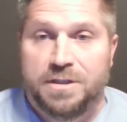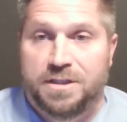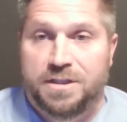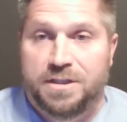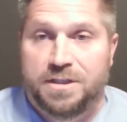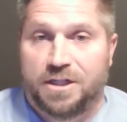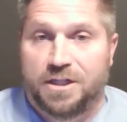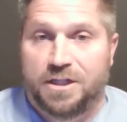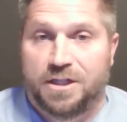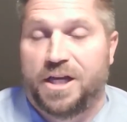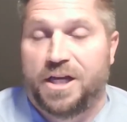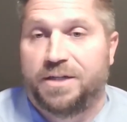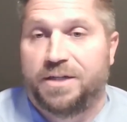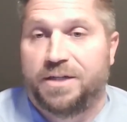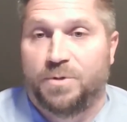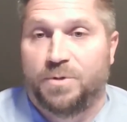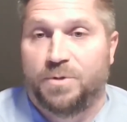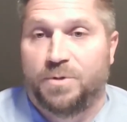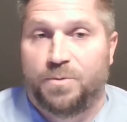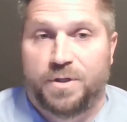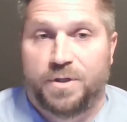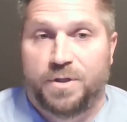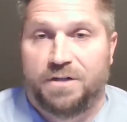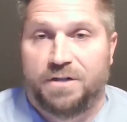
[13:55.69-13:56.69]
are aligned
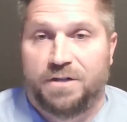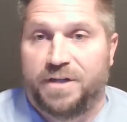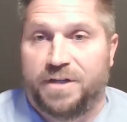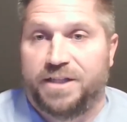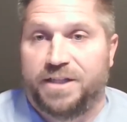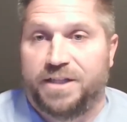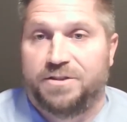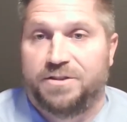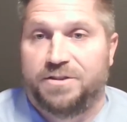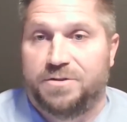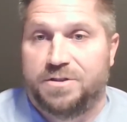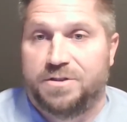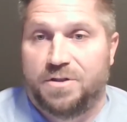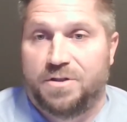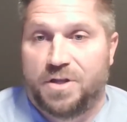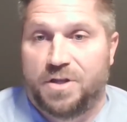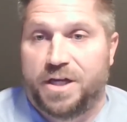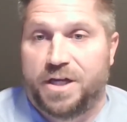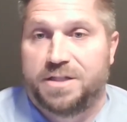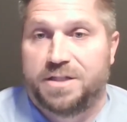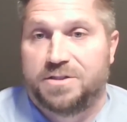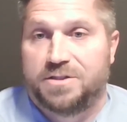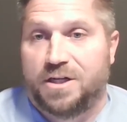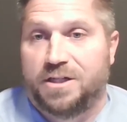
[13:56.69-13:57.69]
with what our values and
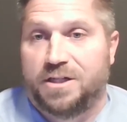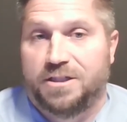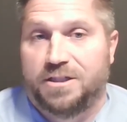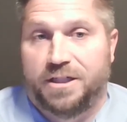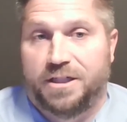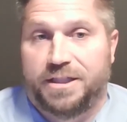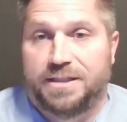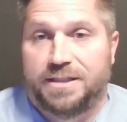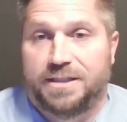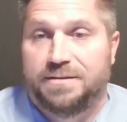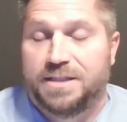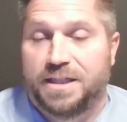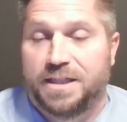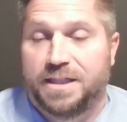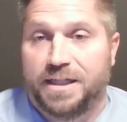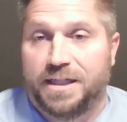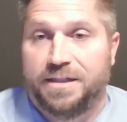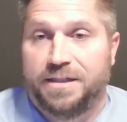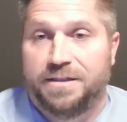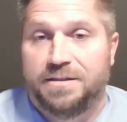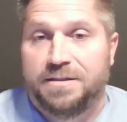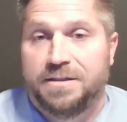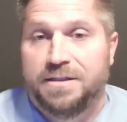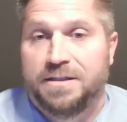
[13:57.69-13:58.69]
thoughts are on it.
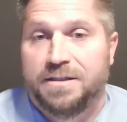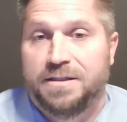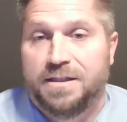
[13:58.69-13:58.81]
And